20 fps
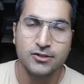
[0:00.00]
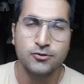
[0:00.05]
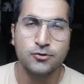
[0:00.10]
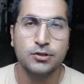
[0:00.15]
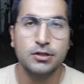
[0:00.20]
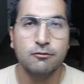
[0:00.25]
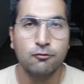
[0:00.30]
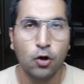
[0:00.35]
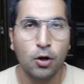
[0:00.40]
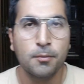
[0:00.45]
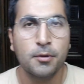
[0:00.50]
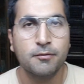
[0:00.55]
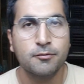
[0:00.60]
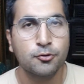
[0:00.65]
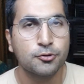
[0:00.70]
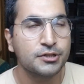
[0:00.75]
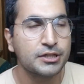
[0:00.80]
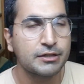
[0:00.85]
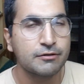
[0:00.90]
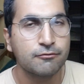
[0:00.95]
So the warm-up
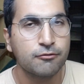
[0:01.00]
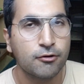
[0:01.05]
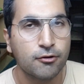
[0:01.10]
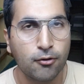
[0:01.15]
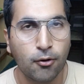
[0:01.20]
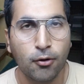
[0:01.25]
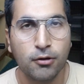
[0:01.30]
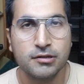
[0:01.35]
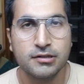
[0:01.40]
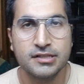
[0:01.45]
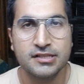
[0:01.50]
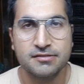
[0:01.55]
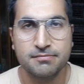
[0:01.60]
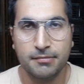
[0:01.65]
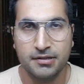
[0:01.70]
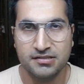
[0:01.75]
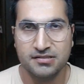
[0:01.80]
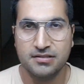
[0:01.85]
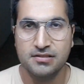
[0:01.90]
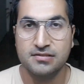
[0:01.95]
routine for all these
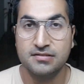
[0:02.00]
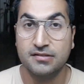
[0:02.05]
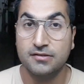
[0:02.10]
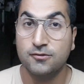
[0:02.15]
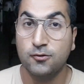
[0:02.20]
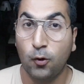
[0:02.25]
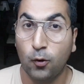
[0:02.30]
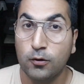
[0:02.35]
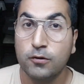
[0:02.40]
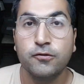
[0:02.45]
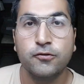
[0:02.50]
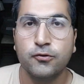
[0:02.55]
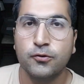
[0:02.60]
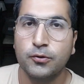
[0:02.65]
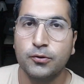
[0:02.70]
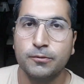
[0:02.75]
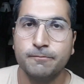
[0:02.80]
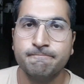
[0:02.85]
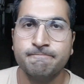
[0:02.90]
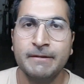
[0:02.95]
muscles is
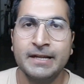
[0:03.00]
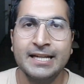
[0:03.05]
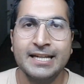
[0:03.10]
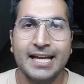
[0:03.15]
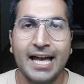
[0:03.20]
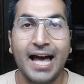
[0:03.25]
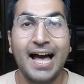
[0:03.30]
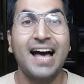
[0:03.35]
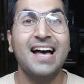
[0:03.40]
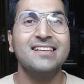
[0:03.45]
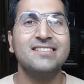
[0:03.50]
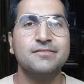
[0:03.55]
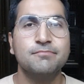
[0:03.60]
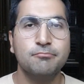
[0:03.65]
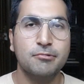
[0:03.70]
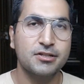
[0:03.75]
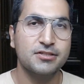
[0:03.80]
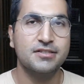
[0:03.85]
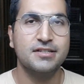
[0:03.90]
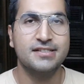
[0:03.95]
also as
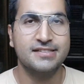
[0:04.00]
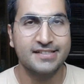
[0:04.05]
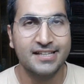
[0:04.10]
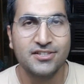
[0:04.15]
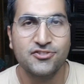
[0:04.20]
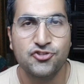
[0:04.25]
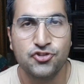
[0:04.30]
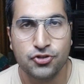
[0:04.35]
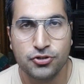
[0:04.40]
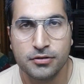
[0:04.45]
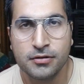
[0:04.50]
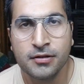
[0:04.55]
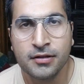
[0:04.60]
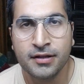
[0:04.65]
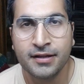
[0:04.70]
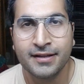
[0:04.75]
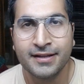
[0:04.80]
much essential